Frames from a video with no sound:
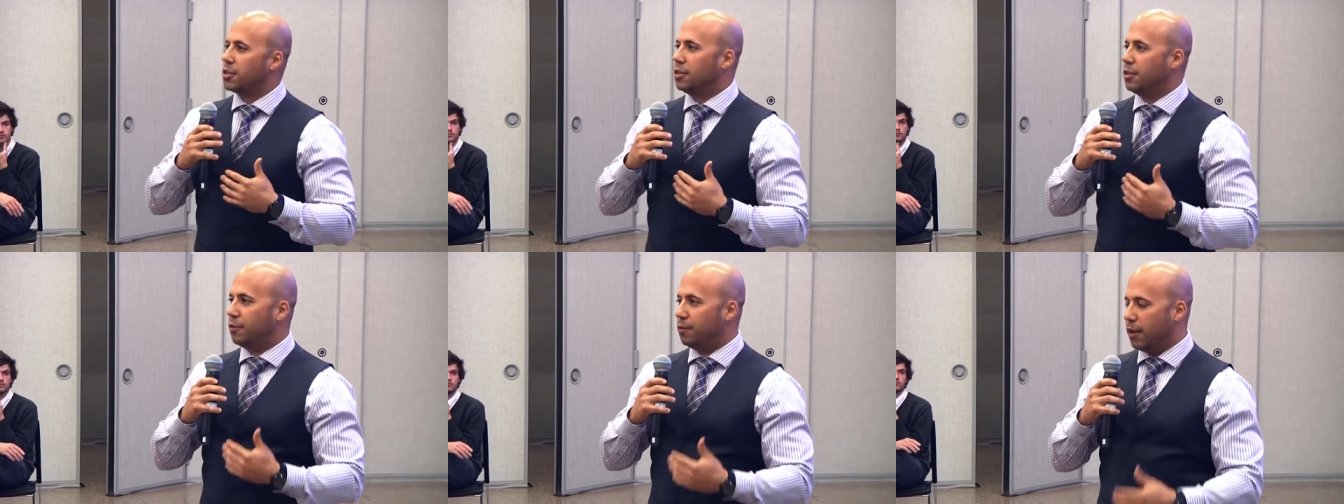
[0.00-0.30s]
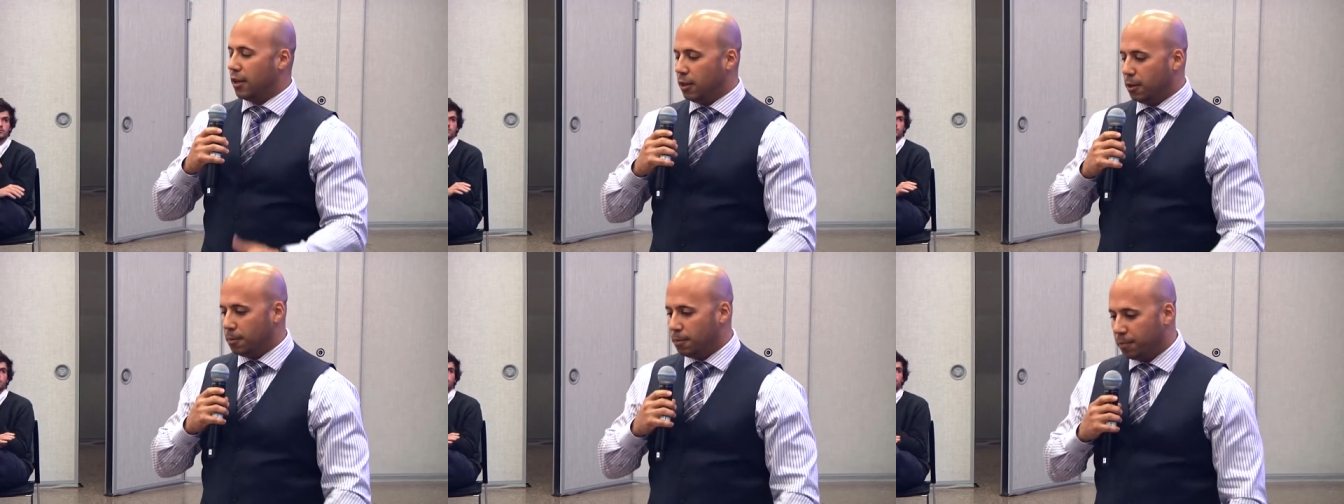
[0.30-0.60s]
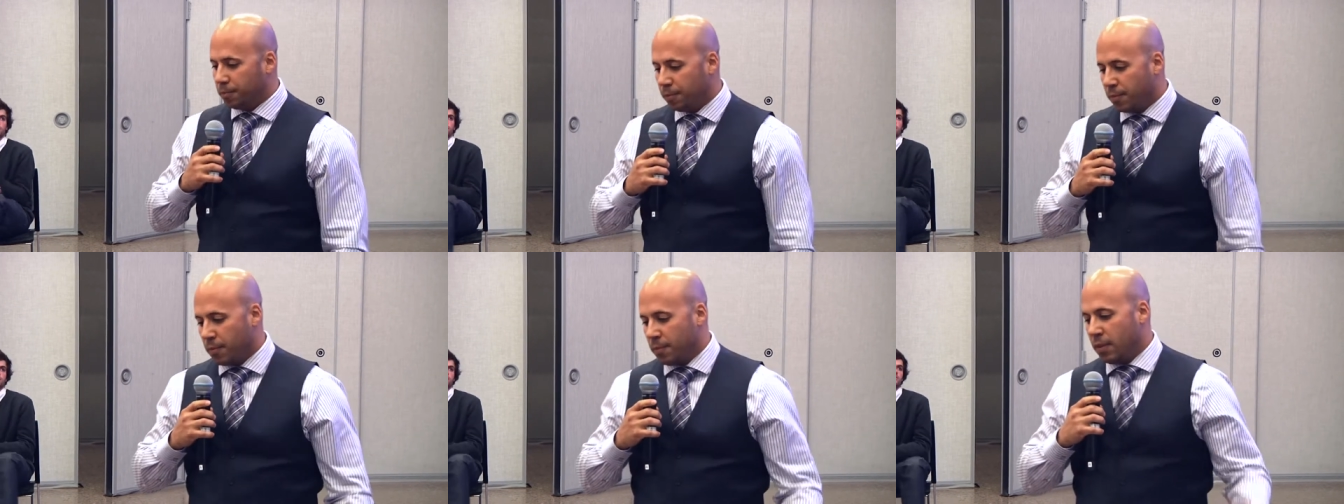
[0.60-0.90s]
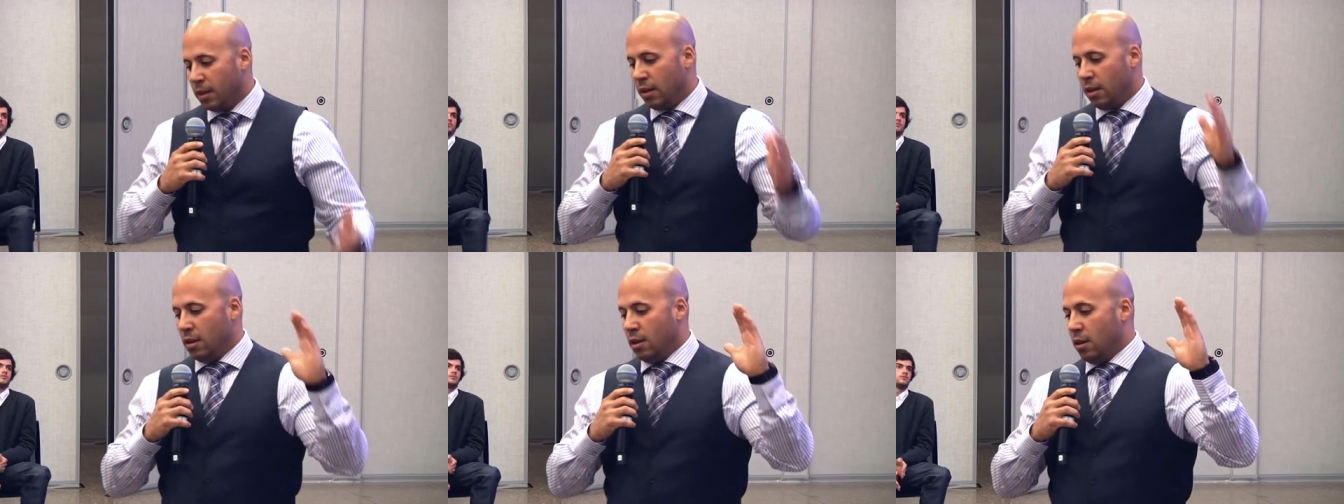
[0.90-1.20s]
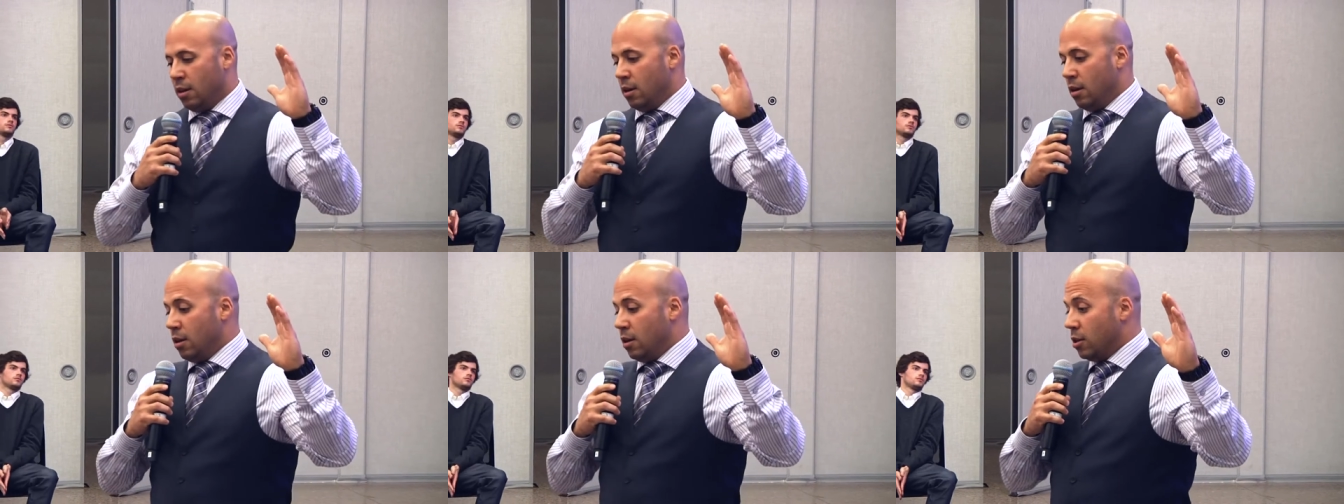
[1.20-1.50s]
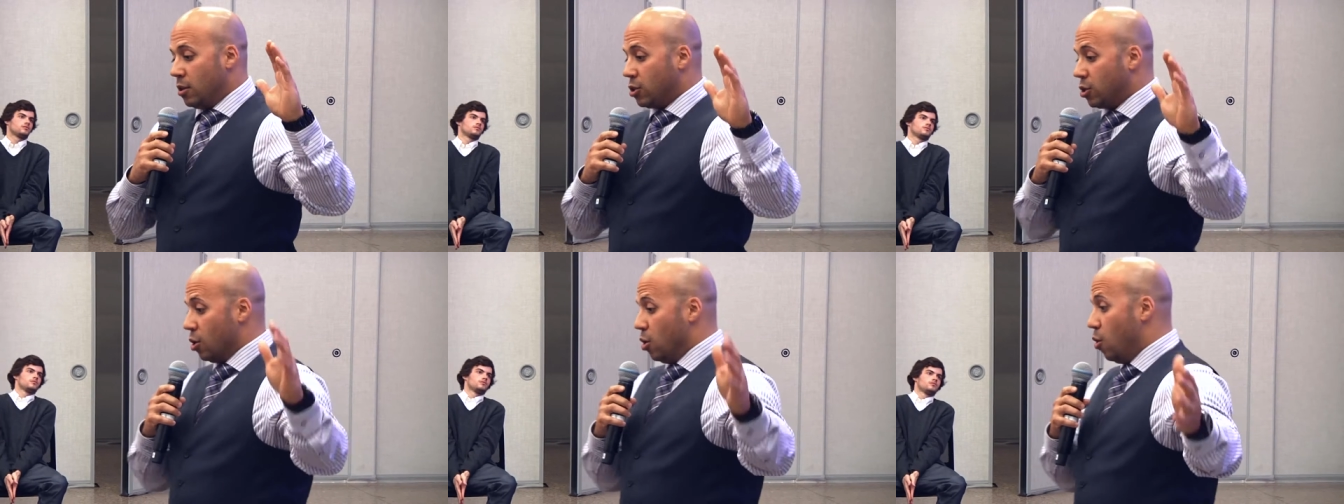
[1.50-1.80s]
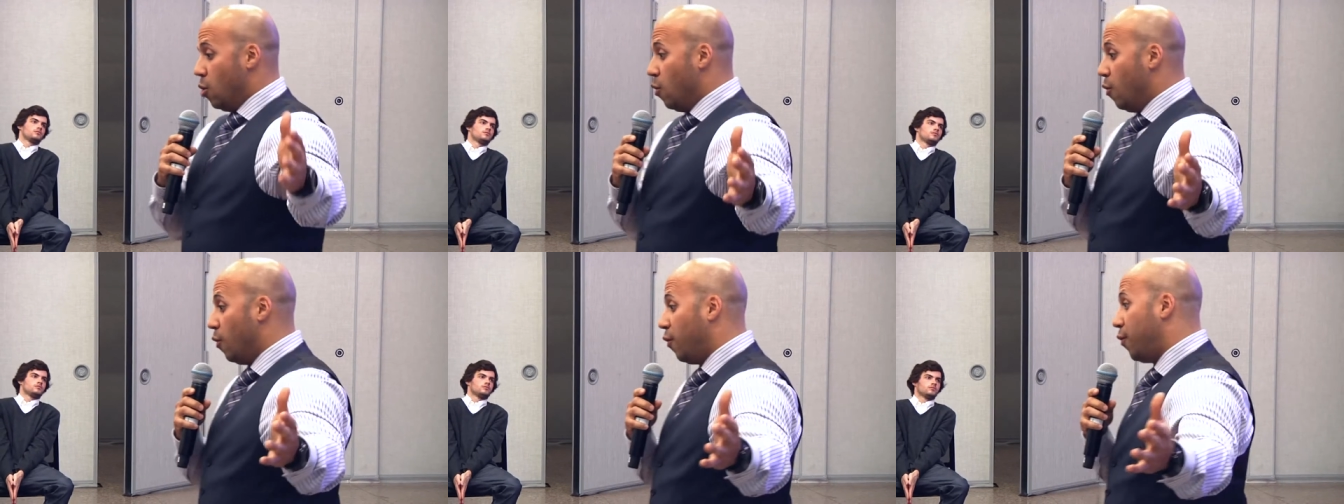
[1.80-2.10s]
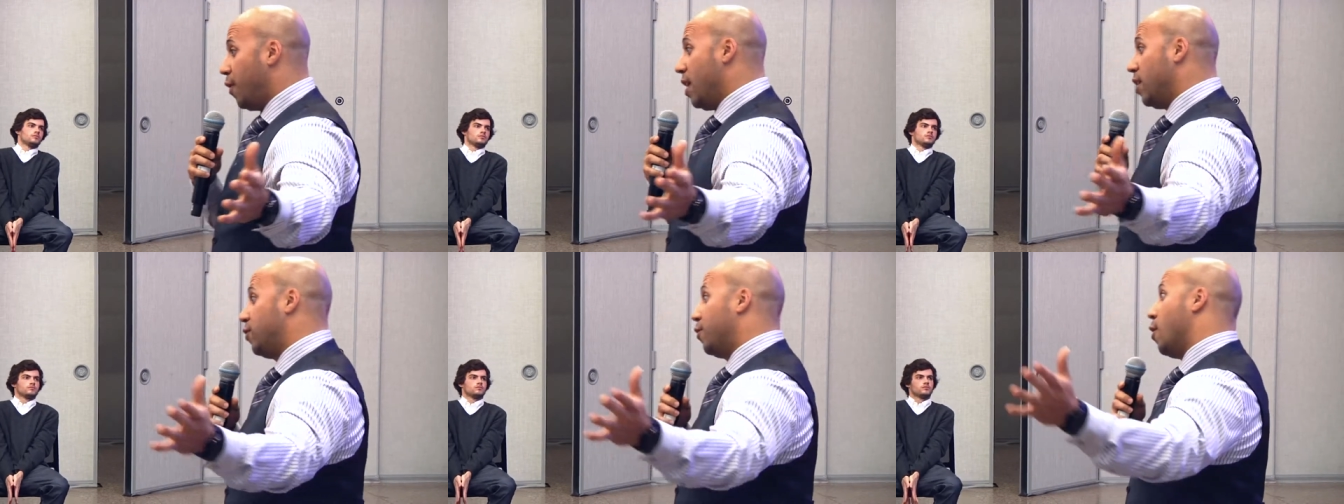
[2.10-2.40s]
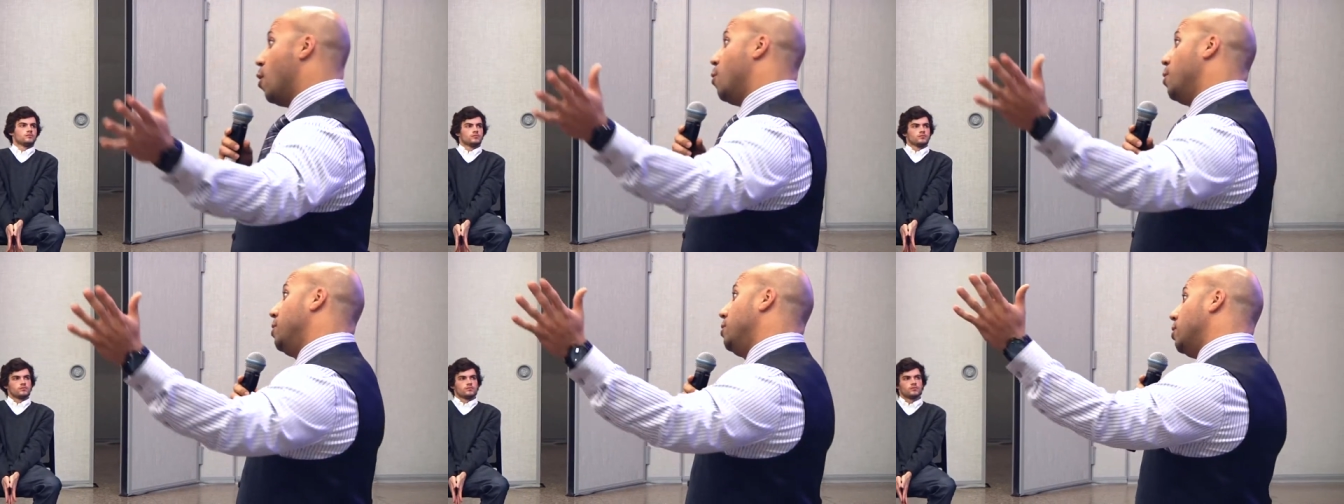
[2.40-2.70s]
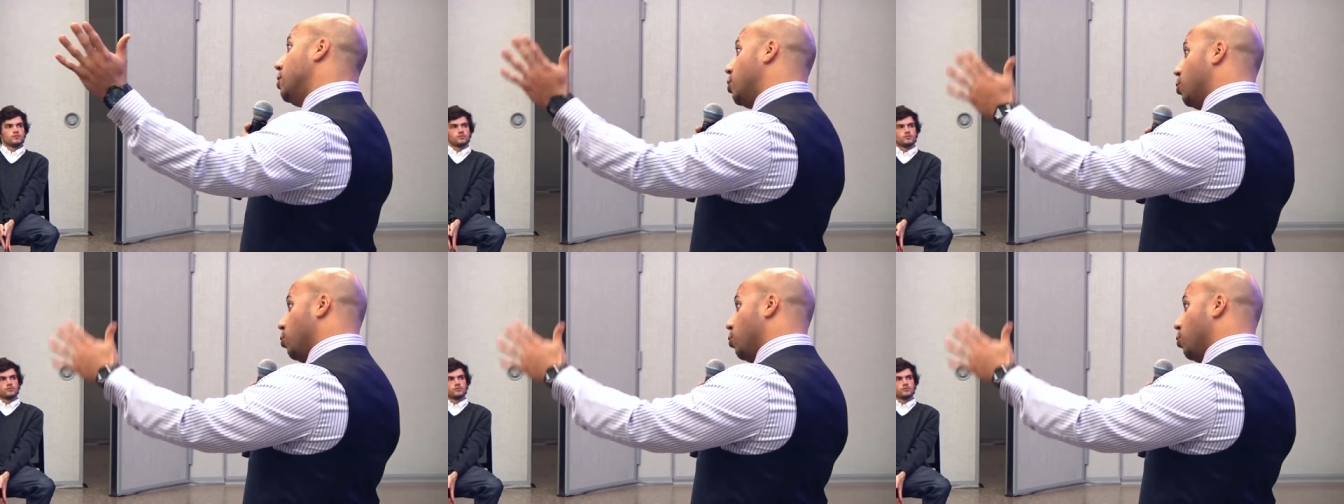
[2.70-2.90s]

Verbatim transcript: to develop. So fast forward to